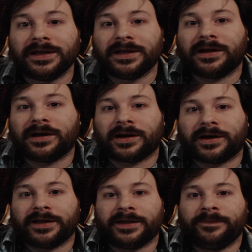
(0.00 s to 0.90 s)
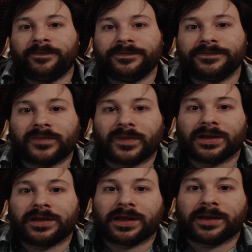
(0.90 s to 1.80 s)
I'm
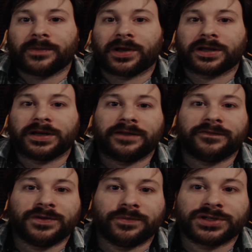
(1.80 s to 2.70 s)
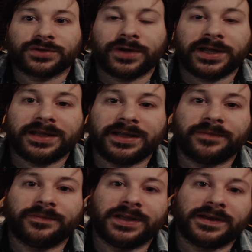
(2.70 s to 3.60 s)
not gonna give too much away
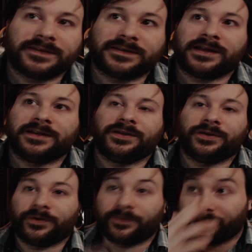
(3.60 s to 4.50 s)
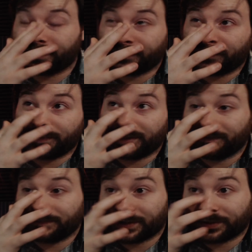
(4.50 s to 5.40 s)
because, you know, that would
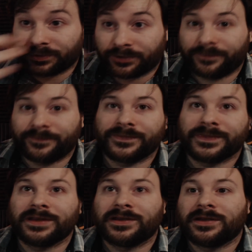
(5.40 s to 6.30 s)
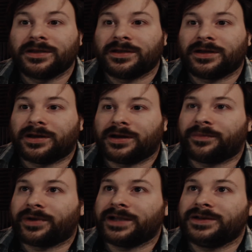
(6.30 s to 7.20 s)
be terrible.
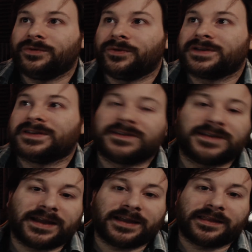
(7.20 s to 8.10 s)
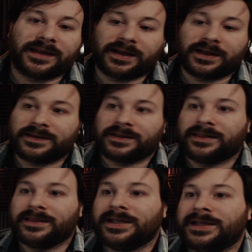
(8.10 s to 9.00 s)
But I do want to say that
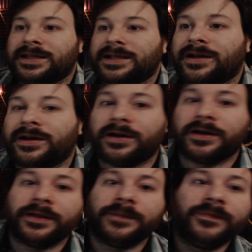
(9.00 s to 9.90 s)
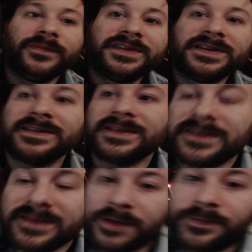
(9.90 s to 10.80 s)
the
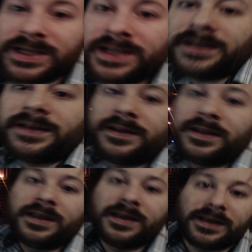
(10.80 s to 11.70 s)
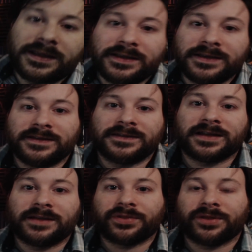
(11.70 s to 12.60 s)
seasons update is
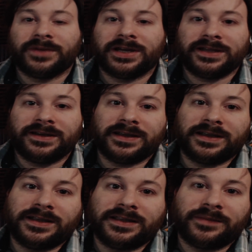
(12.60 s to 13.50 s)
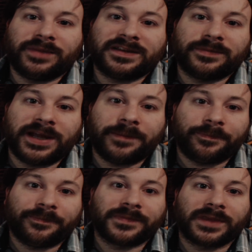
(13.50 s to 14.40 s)
implemented in the base map,
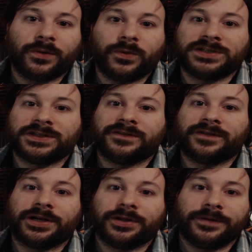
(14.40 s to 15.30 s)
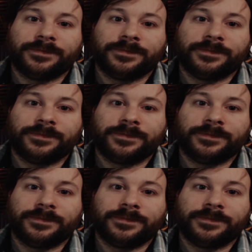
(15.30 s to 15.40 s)
which is very good,